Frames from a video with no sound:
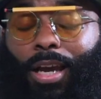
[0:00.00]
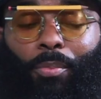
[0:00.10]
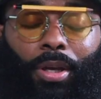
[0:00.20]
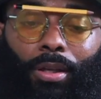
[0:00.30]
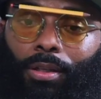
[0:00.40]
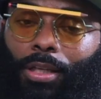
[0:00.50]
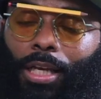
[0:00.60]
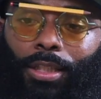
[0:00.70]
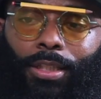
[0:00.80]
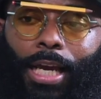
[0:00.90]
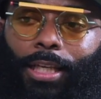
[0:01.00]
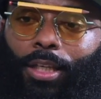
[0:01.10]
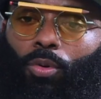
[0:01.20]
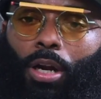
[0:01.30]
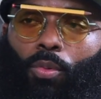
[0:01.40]
I mean, that's
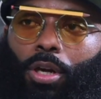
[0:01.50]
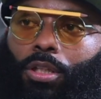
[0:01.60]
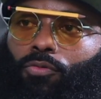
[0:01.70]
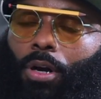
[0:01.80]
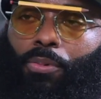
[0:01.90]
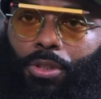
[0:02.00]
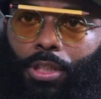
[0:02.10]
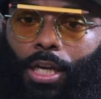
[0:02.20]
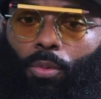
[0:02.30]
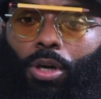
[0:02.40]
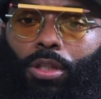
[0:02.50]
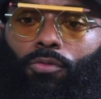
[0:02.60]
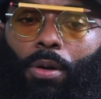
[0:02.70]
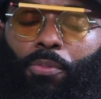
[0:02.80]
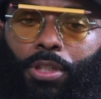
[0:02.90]
exactly what I wanted to represent. I wanted to
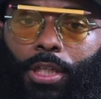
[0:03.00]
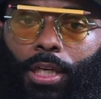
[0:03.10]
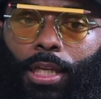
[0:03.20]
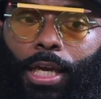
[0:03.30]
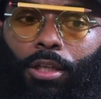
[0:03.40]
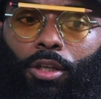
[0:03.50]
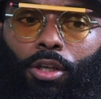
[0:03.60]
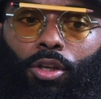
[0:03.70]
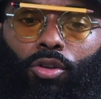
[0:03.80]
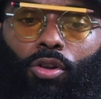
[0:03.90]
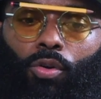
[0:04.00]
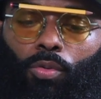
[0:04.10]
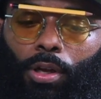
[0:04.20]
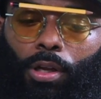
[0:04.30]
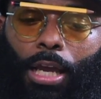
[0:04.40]
represent like, you
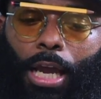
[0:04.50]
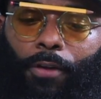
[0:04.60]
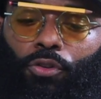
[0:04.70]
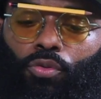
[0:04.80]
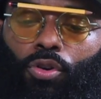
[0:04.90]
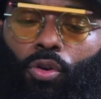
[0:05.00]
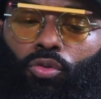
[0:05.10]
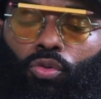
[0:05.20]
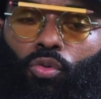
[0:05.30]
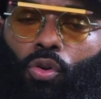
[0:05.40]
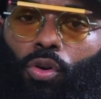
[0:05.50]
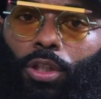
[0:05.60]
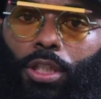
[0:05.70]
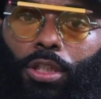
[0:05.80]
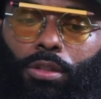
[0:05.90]
know, after you go through all
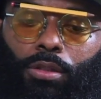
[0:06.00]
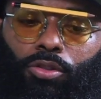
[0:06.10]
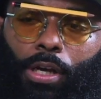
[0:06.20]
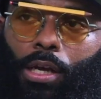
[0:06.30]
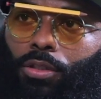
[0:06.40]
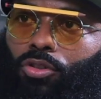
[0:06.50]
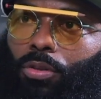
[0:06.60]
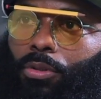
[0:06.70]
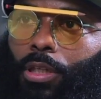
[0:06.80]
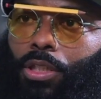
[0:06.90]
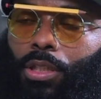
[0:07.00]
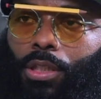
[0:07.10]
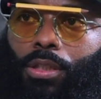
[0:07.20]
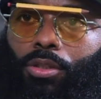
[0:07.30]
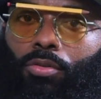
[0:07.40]
these trials and
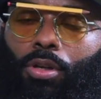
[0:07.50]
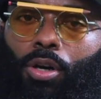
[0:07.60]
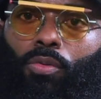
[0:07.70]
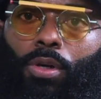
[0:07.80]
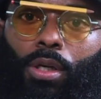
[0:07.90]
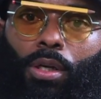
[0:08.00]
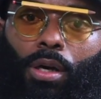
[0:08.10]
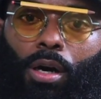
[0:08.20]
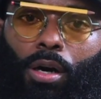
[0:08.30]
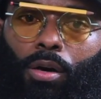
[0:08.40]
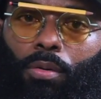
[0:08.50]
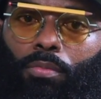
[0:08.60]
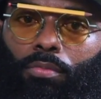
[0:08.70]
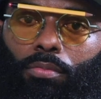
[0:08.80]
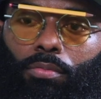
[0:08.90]
tribulations, you know,
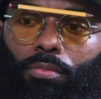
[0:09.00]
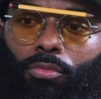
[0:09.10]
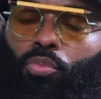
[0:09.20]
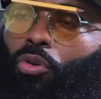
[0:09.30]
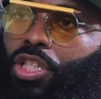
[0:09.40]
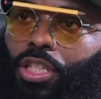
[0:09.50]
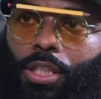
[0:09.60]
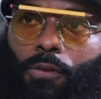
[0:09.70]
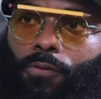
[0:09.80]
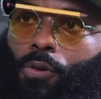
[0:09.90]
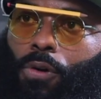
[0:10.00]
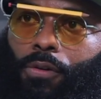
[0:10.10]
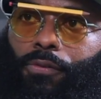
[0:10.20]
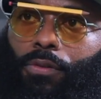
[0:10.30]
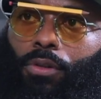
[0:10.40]
you brush yourself
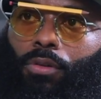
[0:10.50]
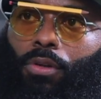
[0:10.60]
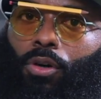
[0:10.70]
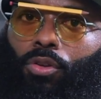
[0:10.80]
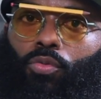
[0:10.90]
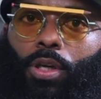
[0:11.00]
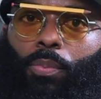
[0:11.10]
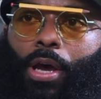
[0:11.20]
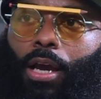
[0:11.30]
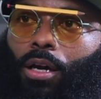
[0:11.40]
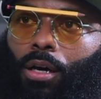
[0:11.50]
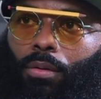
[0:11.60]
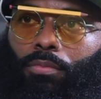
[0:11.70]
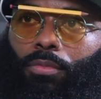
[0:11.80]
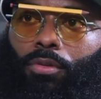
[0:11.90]
off, you know, you get back
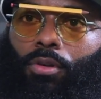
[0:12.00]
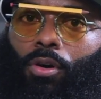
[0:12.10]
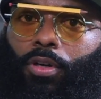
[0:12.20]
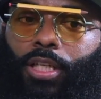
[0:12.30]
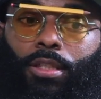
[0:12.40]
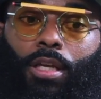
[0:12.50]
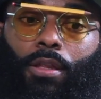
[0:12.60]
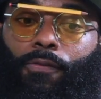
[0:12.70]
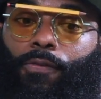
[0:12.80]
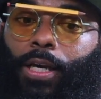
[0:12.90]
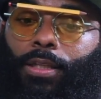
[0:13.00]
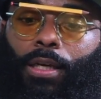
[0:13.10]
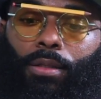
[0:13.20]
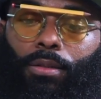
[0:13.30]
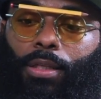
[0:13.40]
up, you know, there's another fight
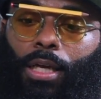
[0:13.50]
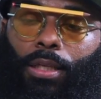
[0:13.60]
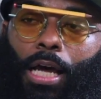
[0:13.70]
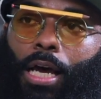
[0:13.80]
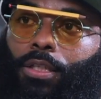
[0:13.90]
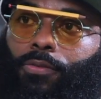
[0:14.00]
that lies